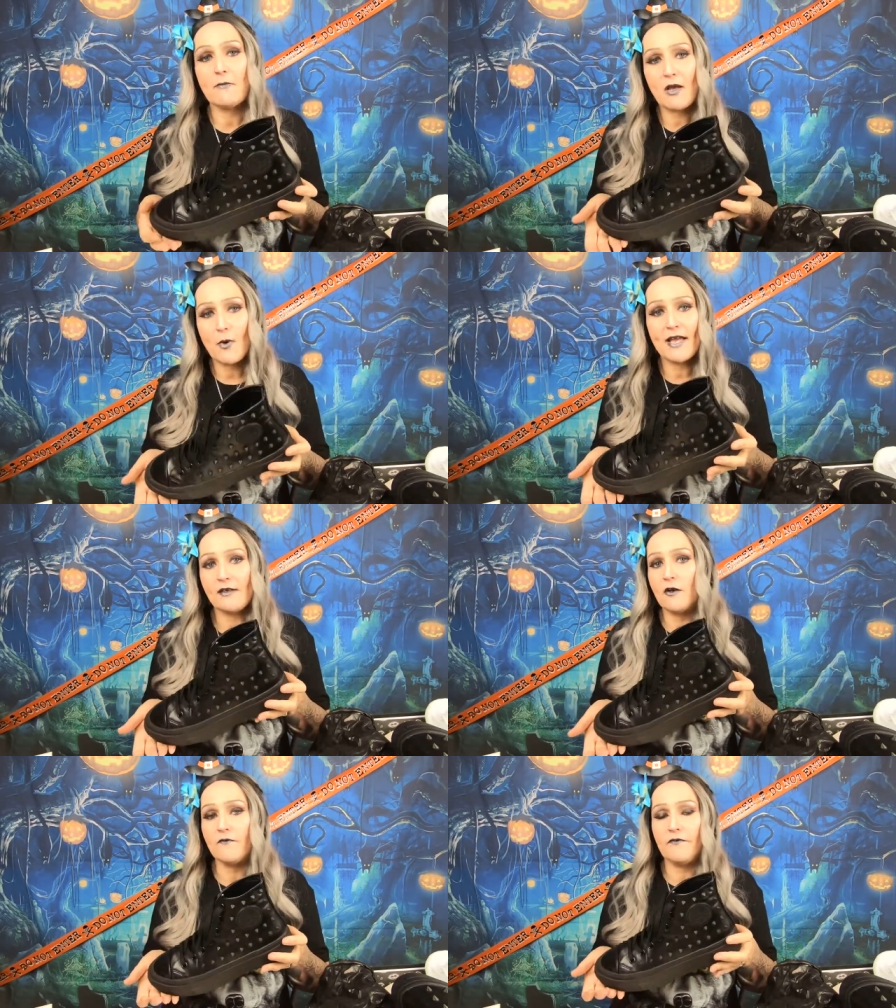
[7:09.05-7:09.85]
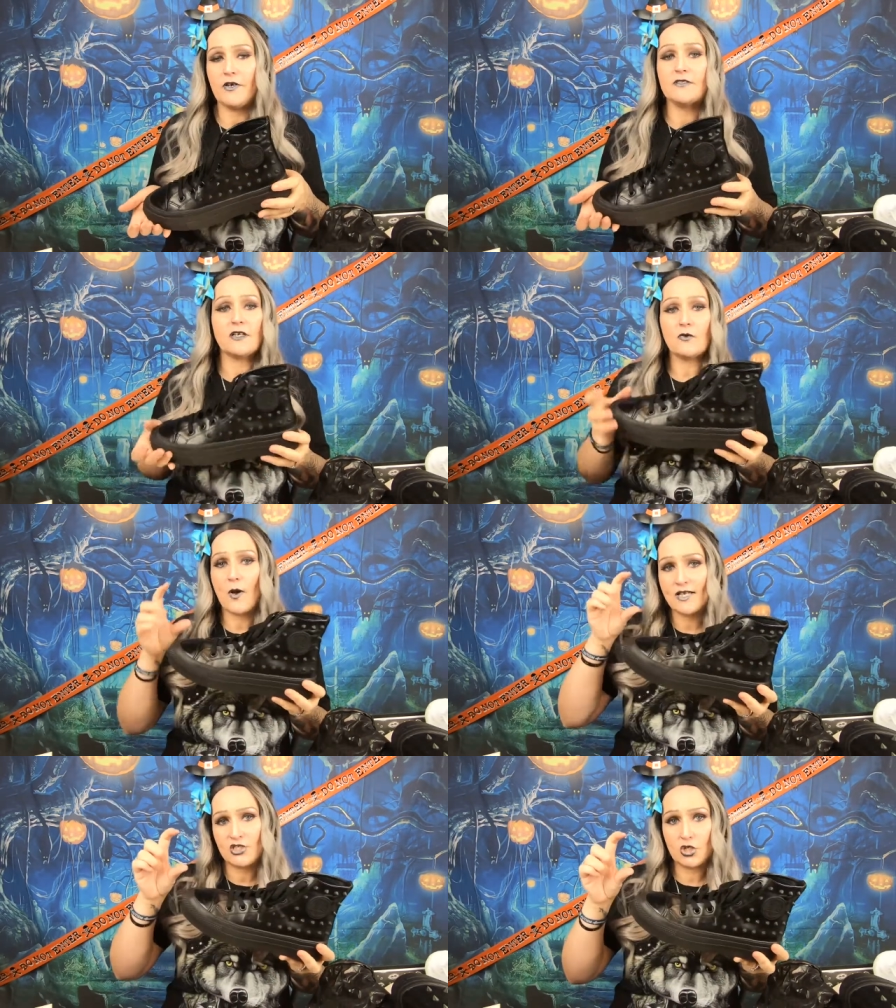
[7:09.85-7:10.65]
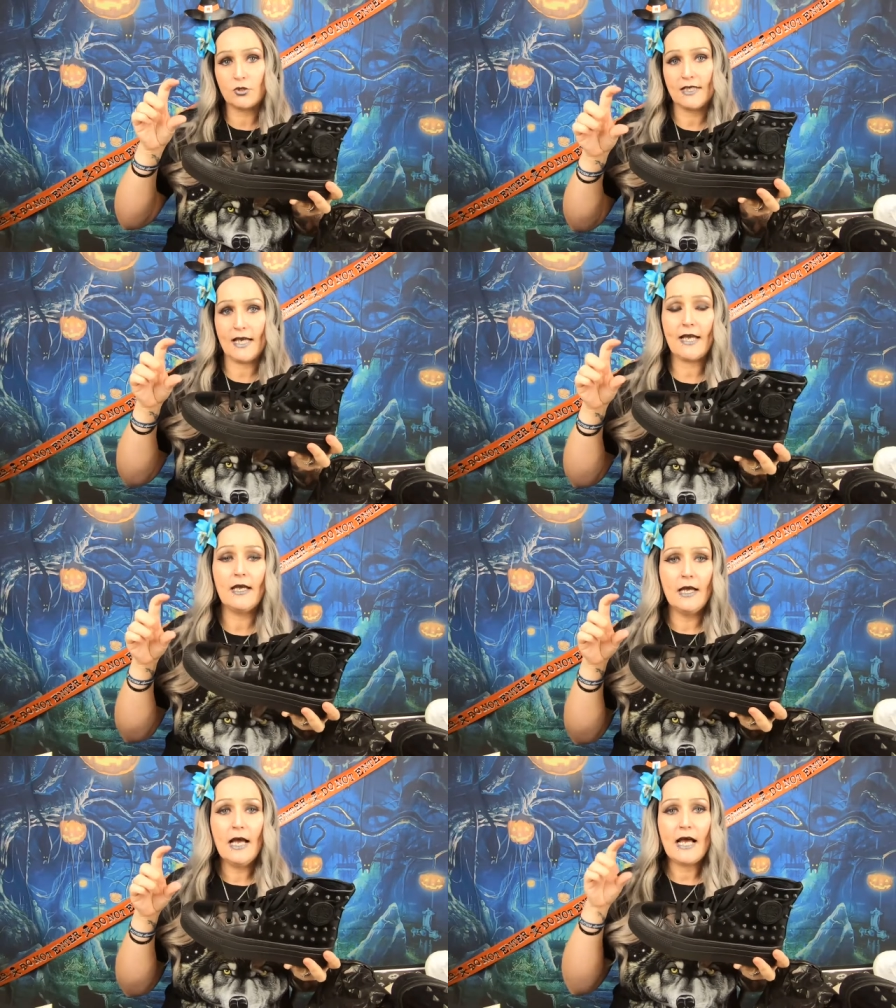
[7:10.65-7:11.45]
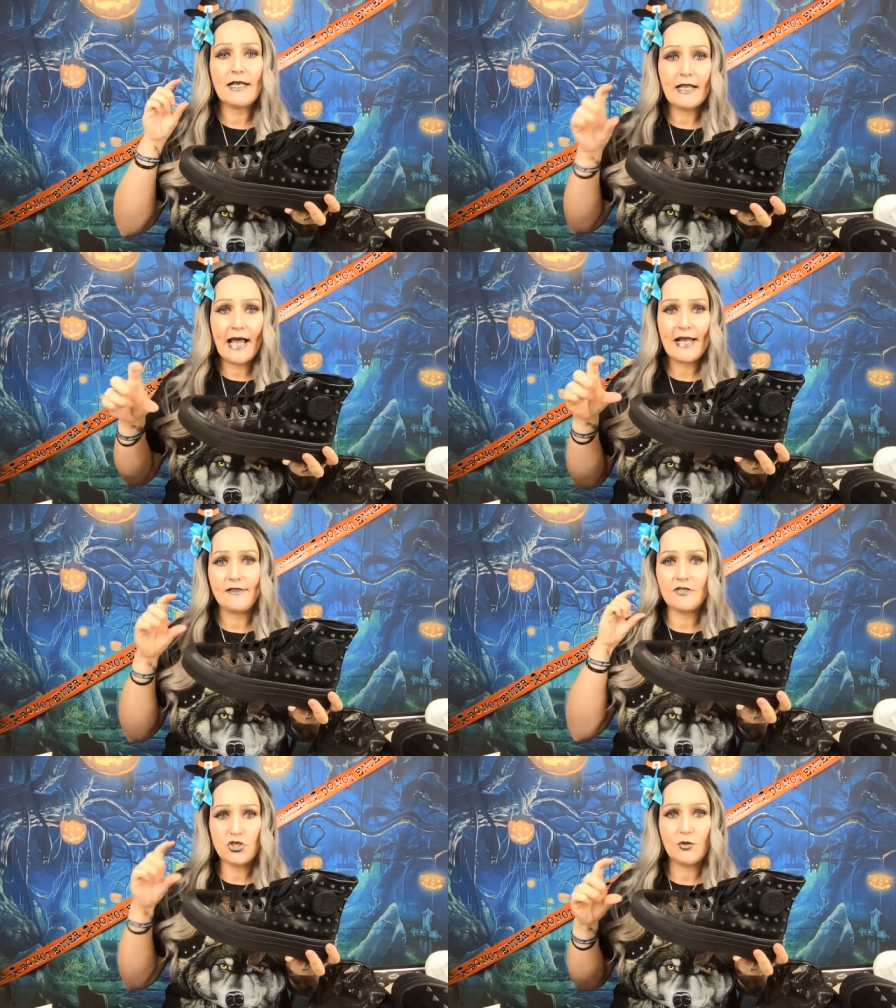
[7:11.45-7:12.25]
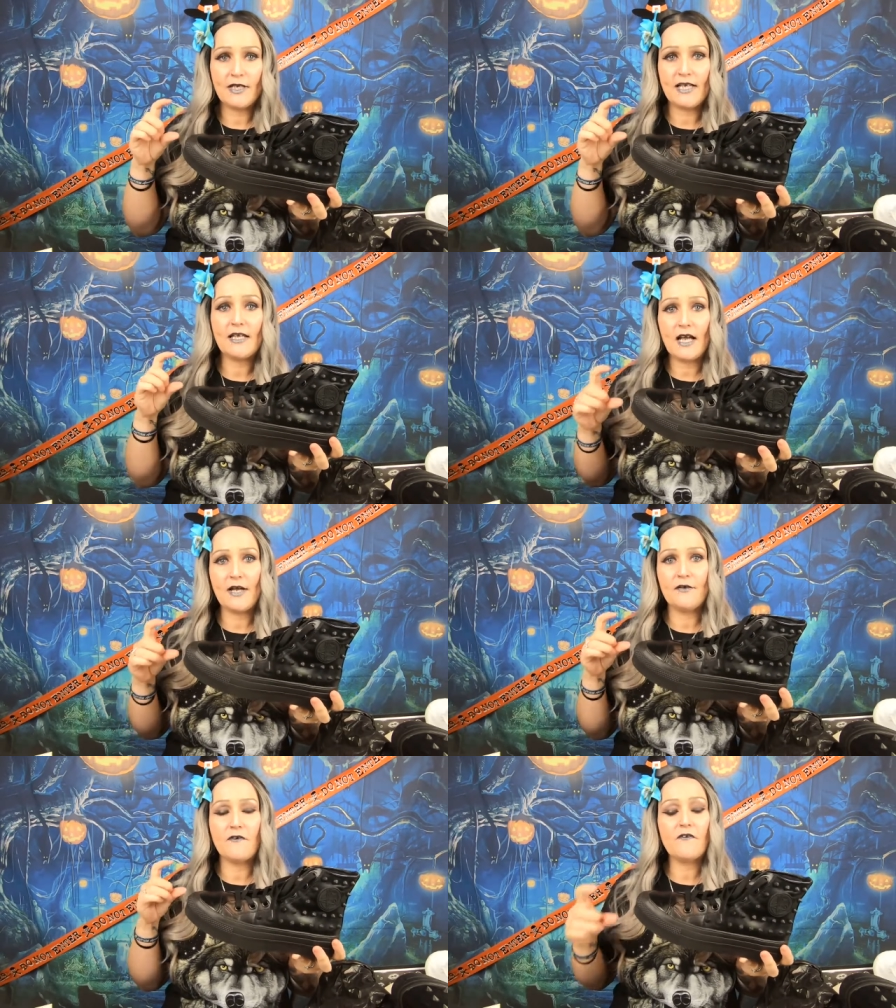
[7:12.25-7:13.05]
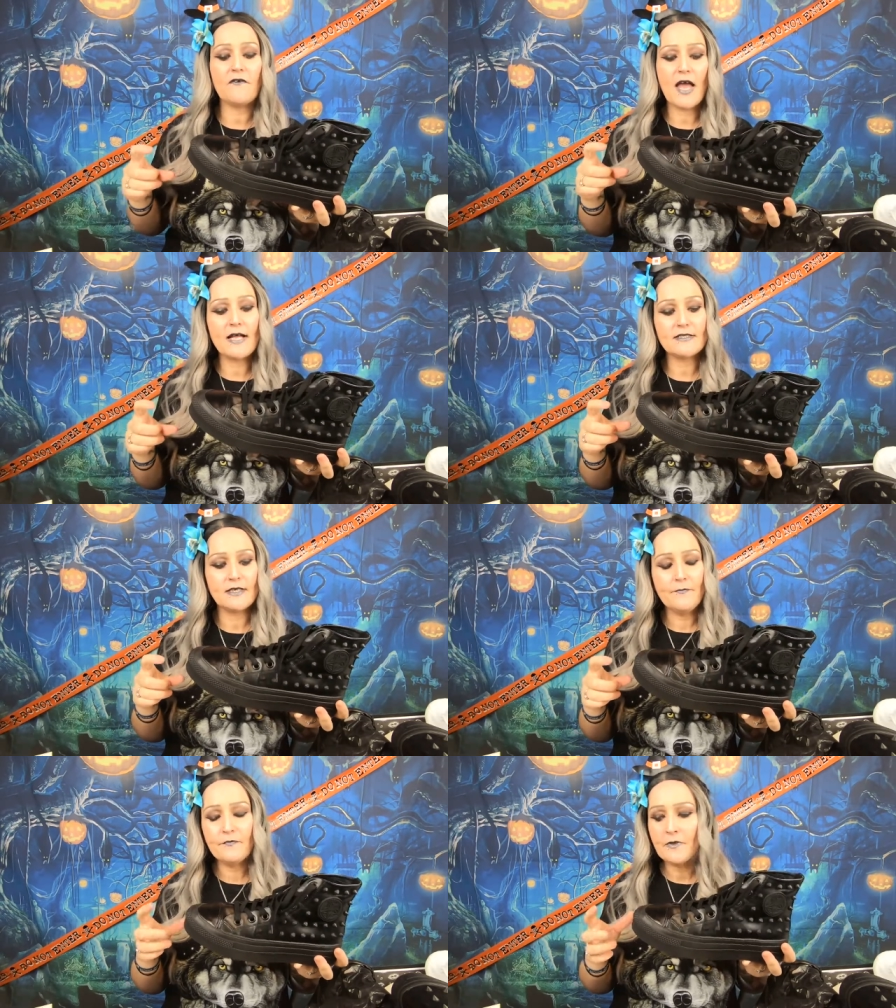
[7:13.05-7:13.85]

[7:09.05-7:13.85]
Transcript: My white Converse are quite chunky, and I like the chunky kind of effect.